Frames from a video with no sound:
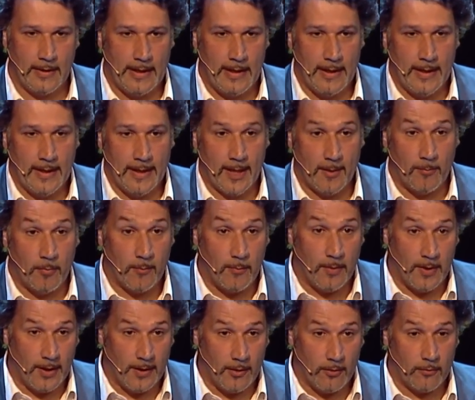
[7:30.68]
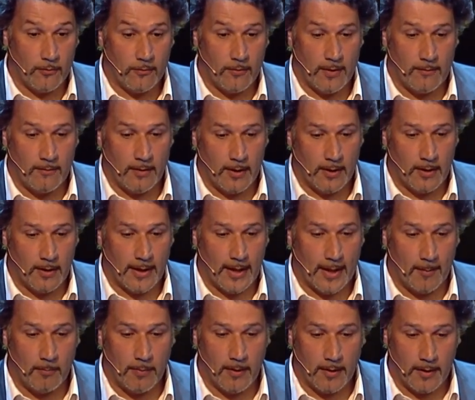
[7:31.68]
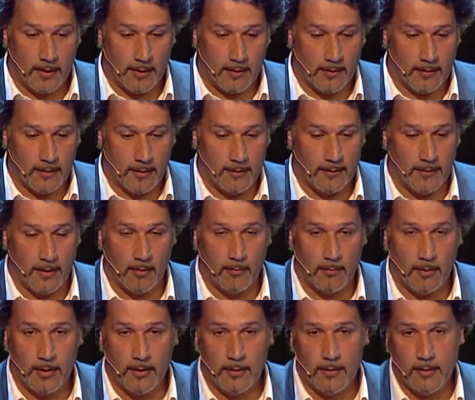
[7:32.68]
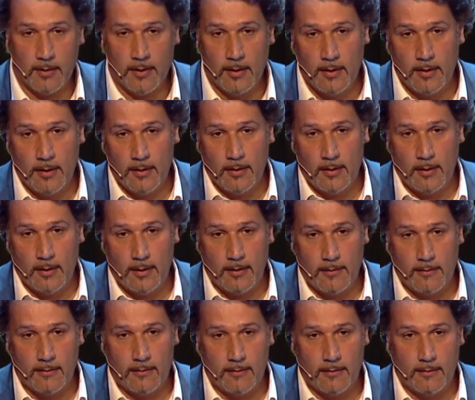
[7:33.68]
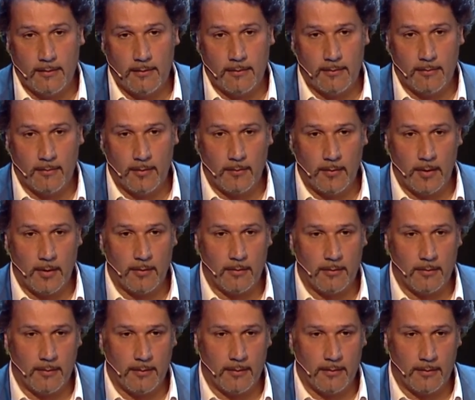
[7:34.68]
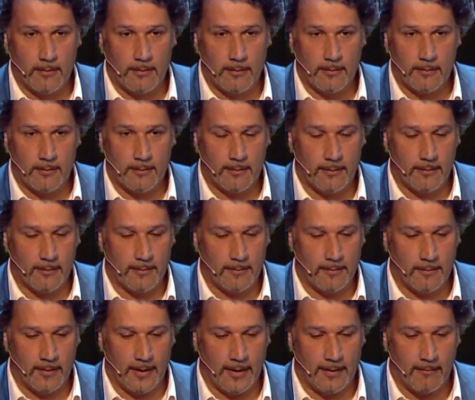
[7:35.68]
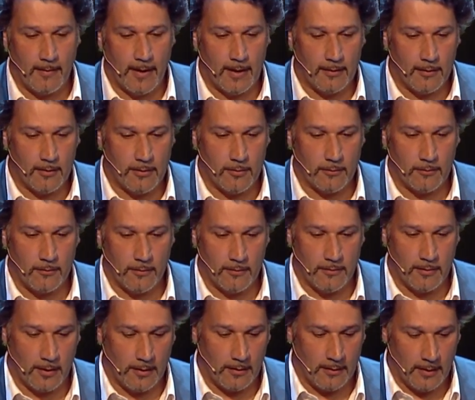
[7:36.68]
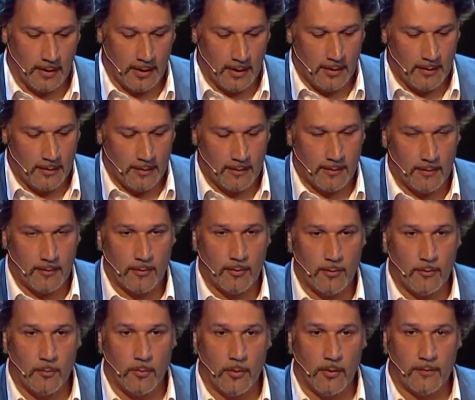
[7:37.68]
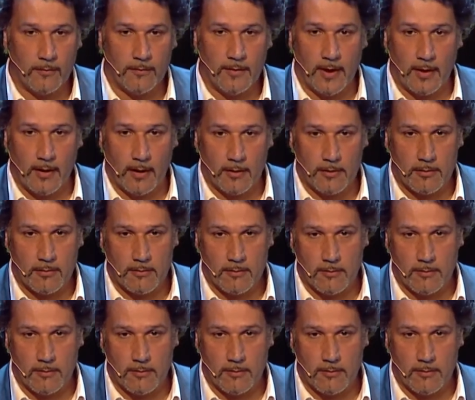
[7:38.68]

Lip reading: capability of having uplink and downlink is what we call the advantage of using both directions, the